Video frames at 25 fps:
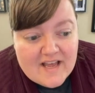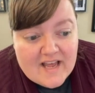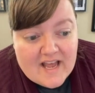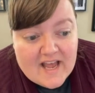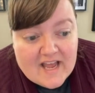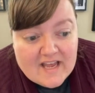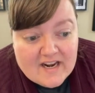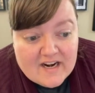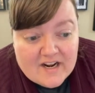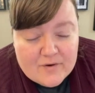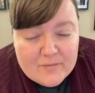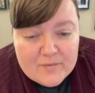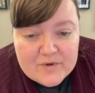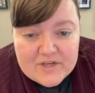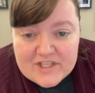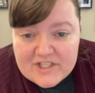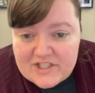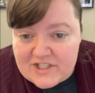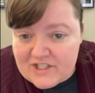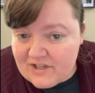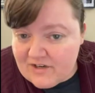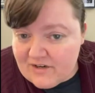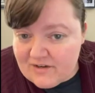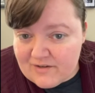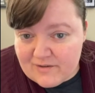and I want to
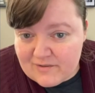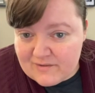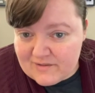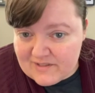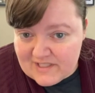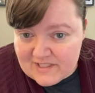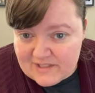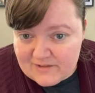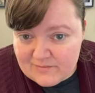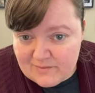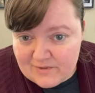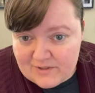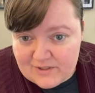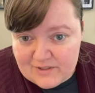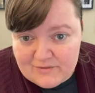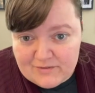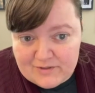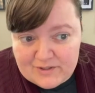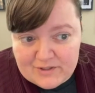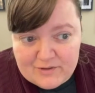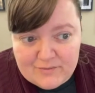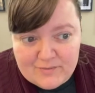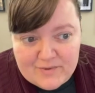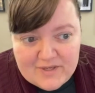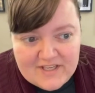share all those things with you
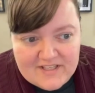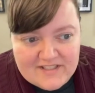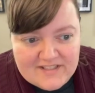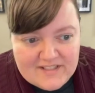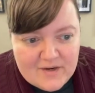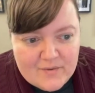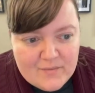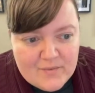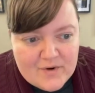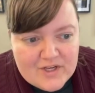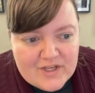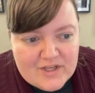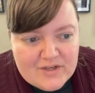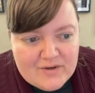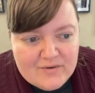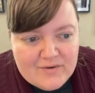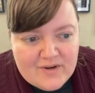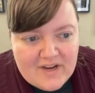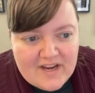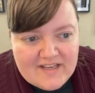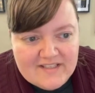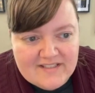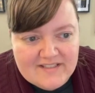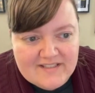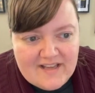too, because I want you
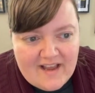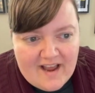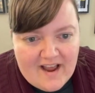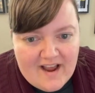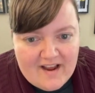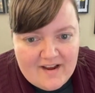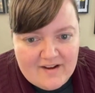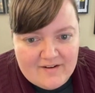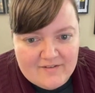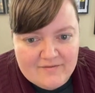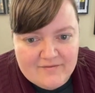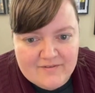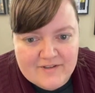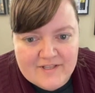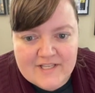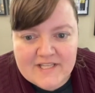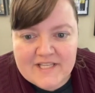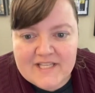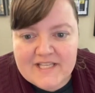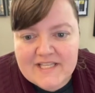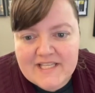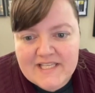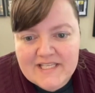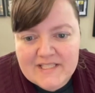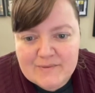guys to have
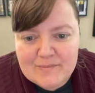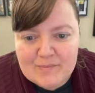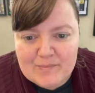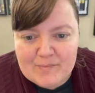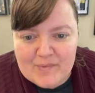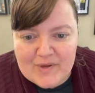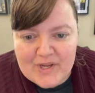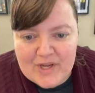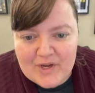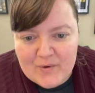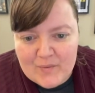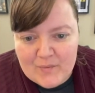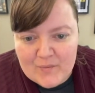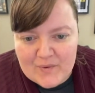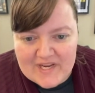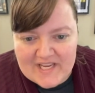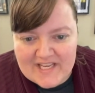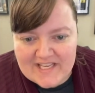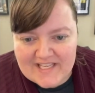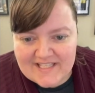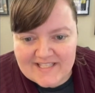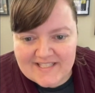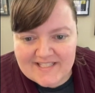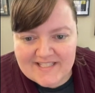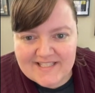these big
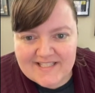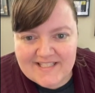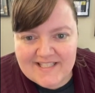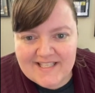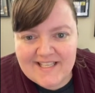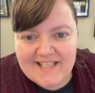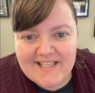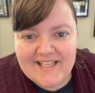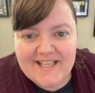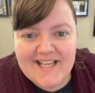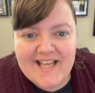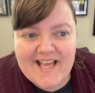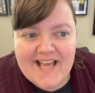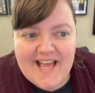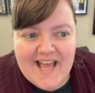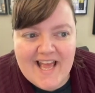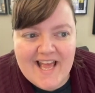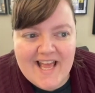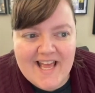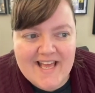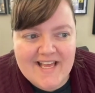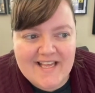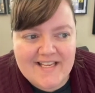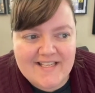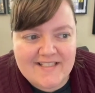wins
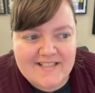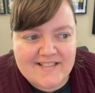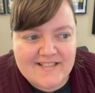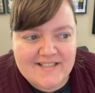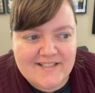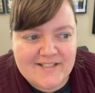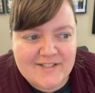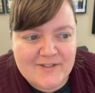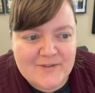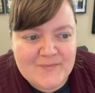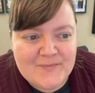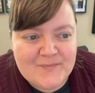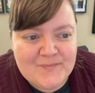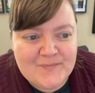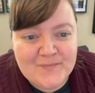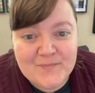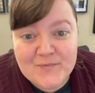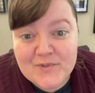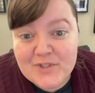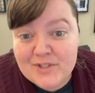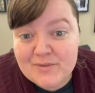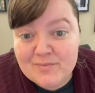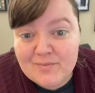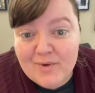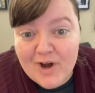and
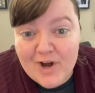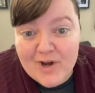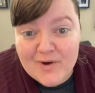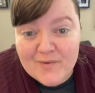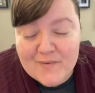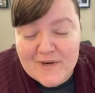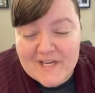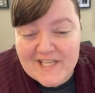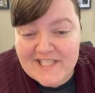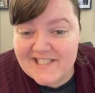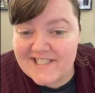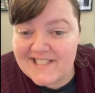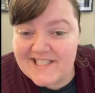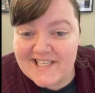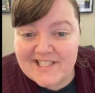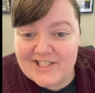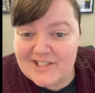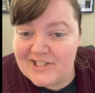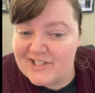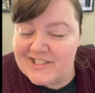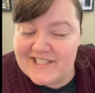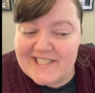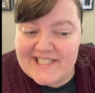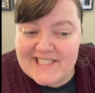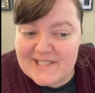small wins that
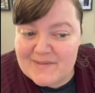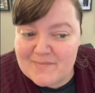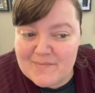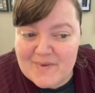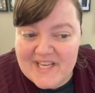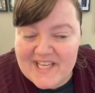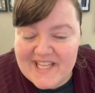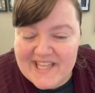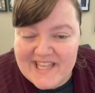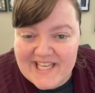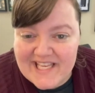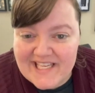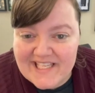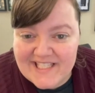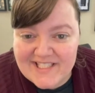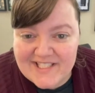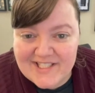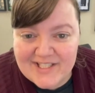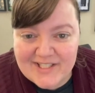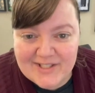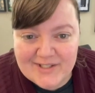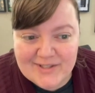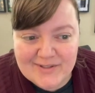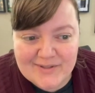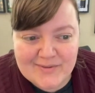turn into big things
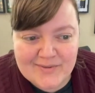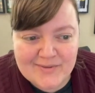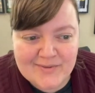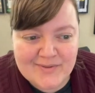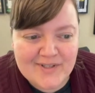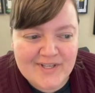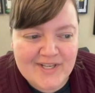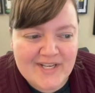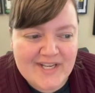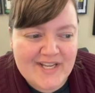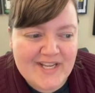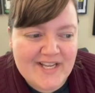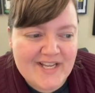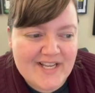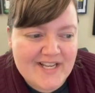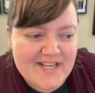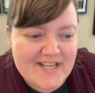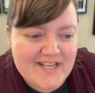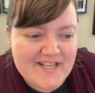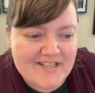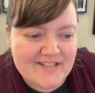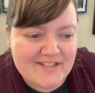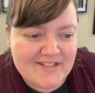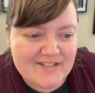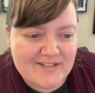too.
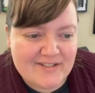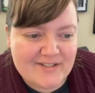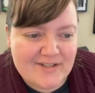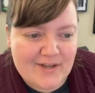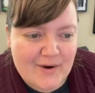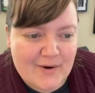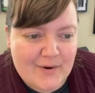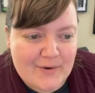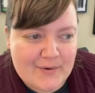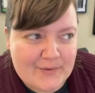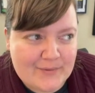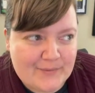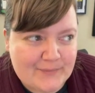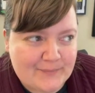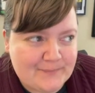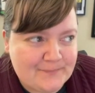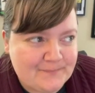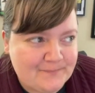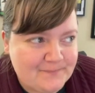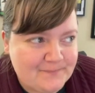So